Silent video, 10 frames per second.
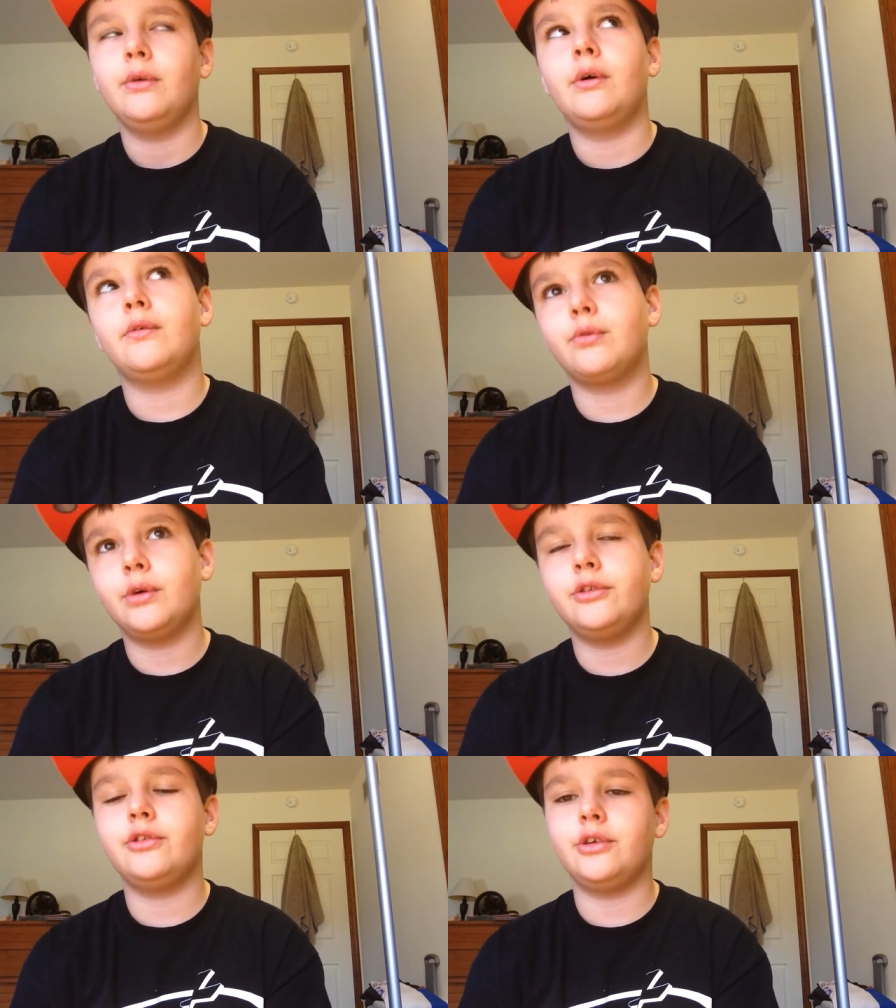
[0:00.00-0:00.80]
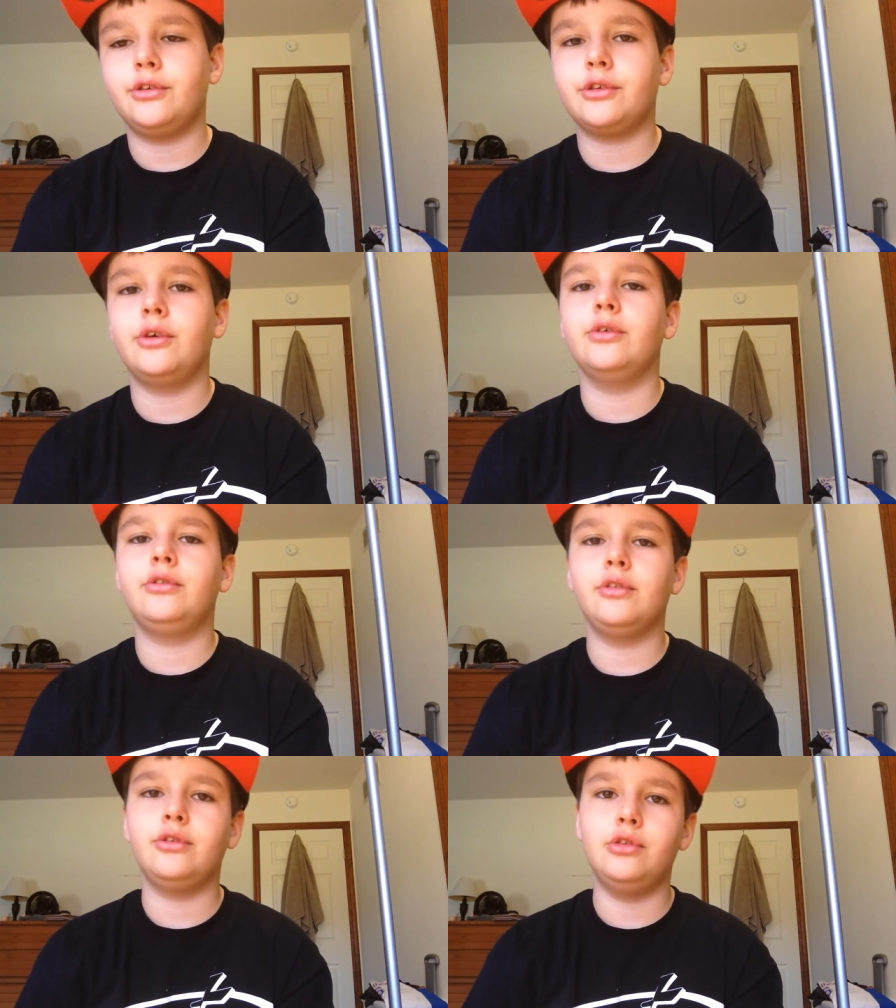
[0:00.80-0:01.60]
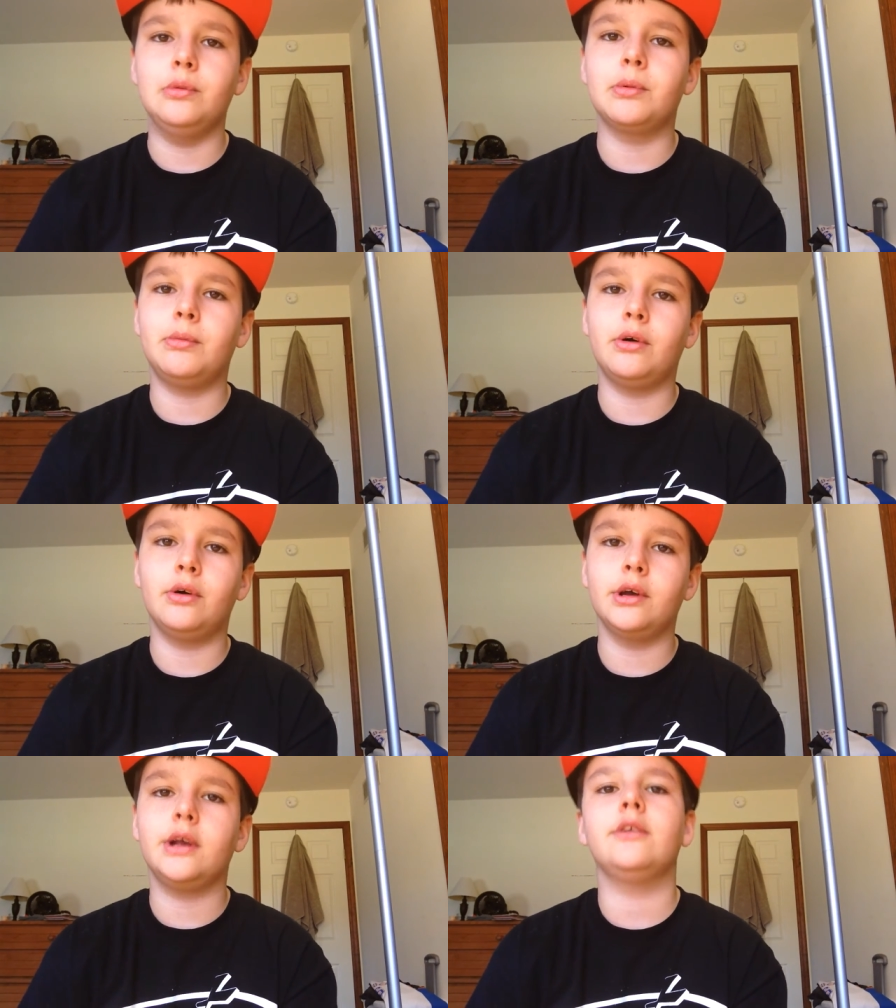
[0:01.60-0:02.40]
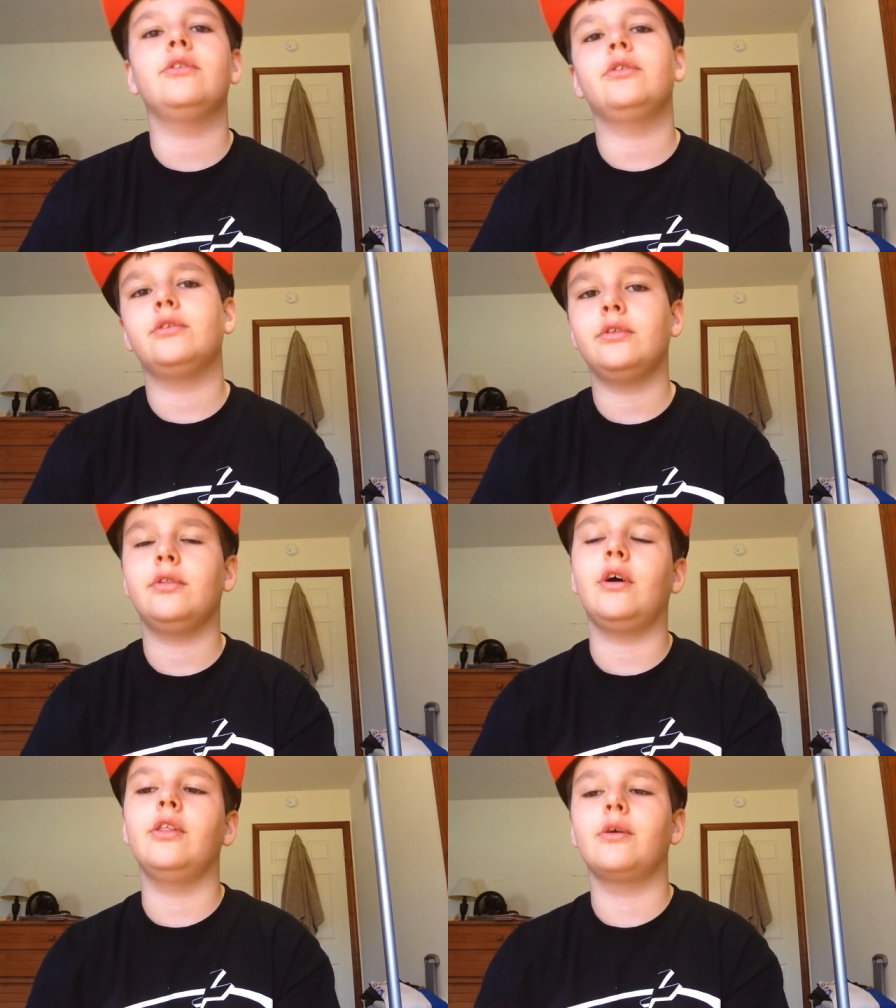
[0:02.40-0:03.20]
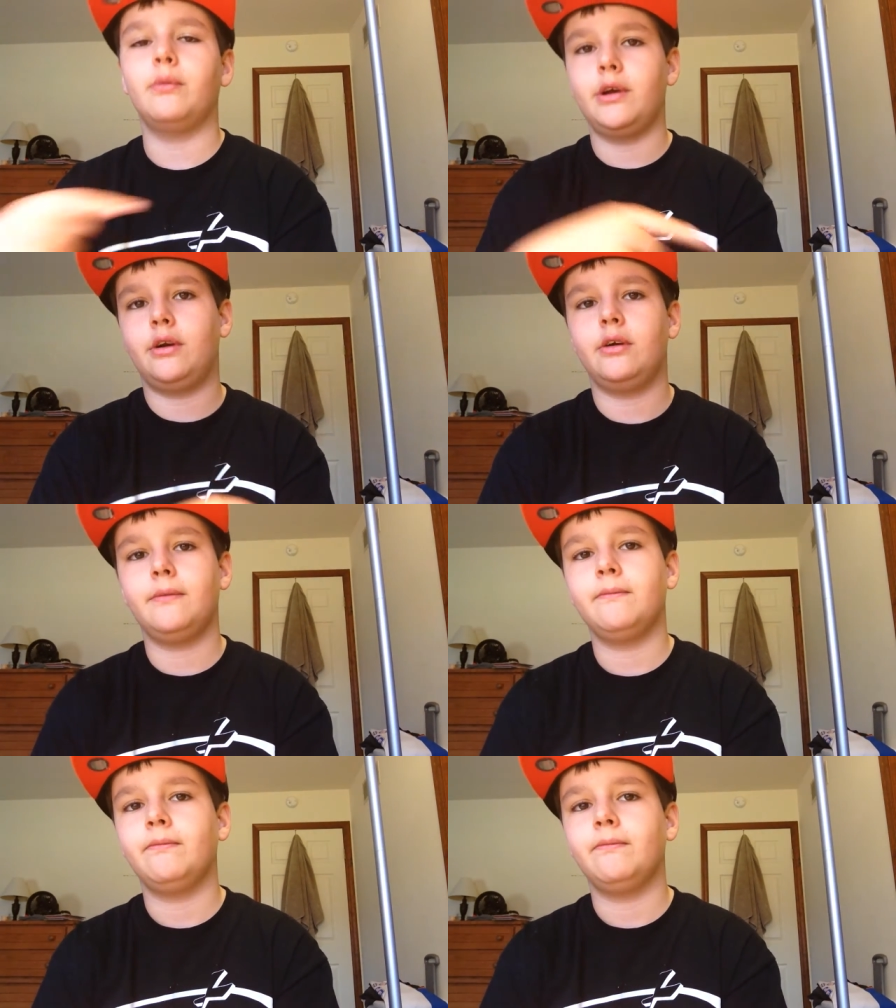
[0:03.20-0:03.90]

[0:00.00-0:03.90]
whoever wins this goes to the Super Bowl against the other winner